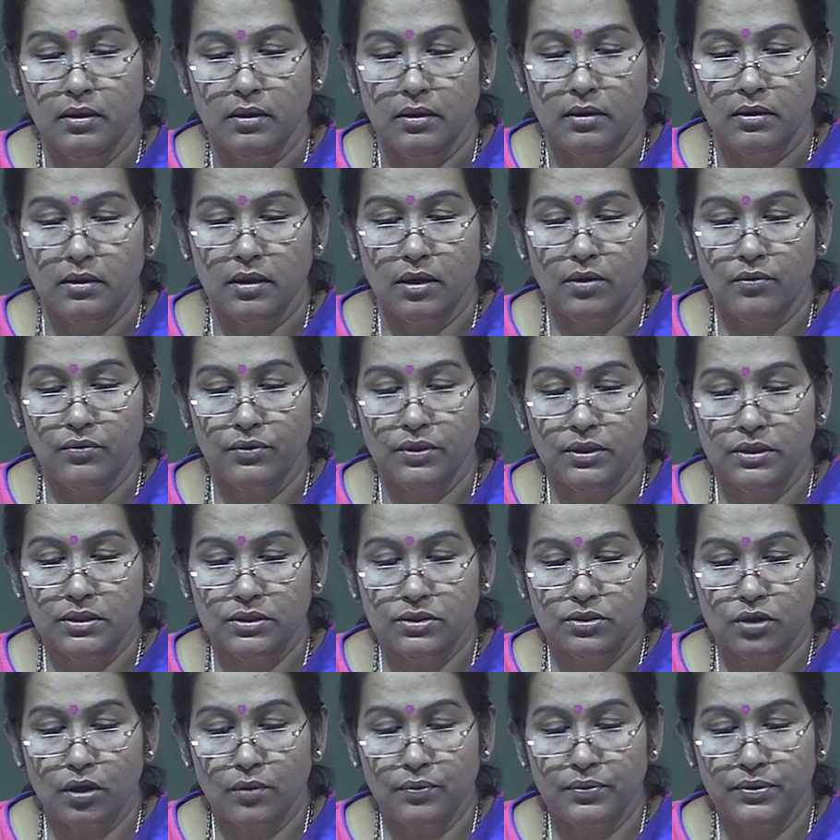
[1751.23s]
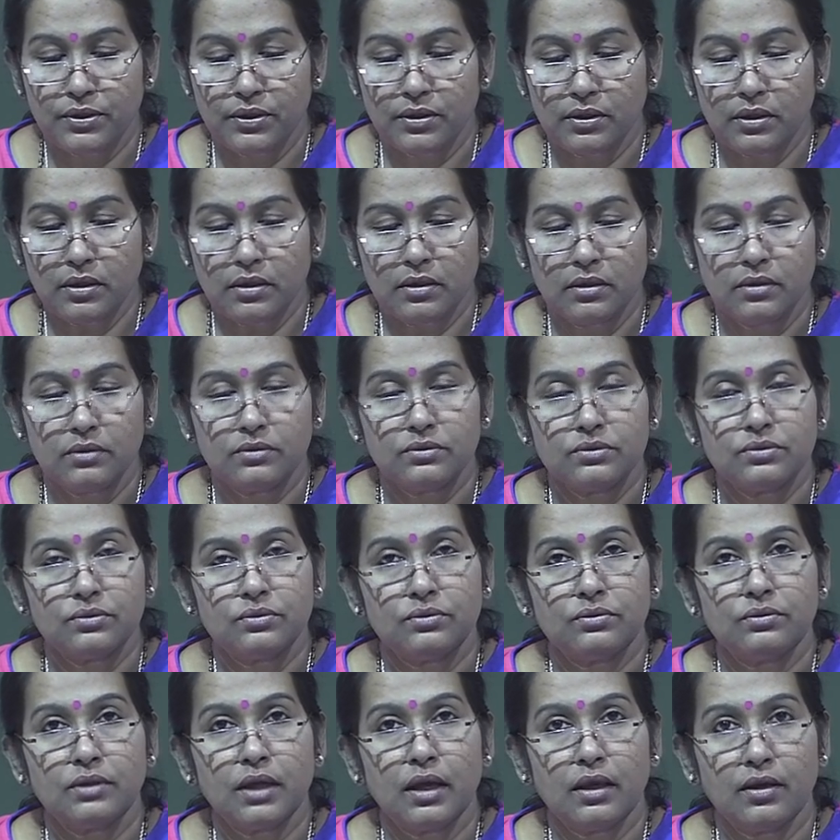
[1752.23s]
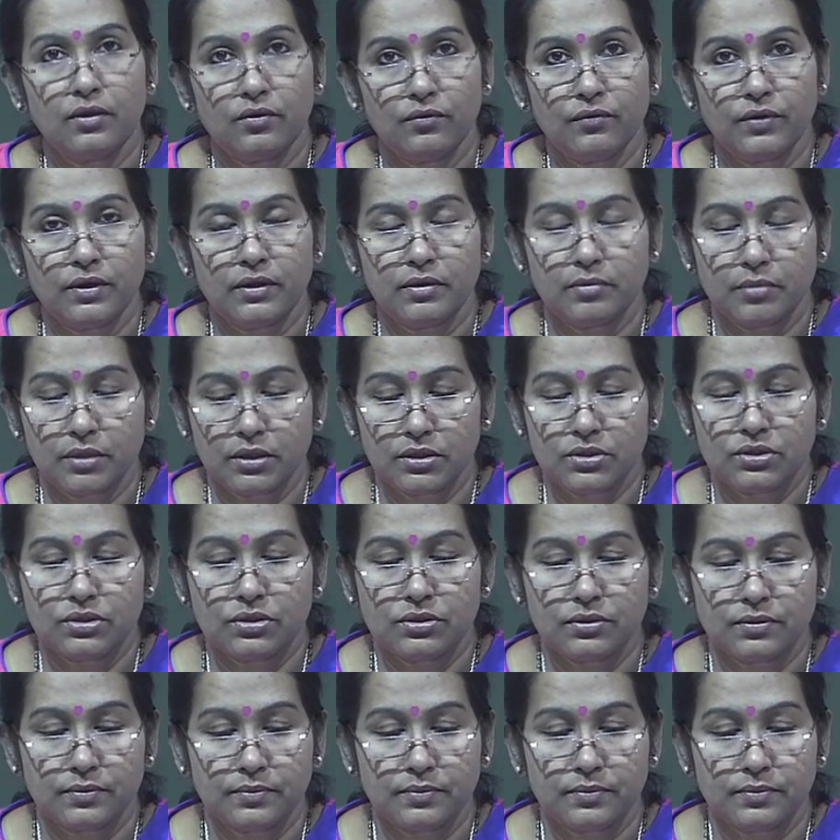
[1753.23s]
now we stop here. So, thank you very much.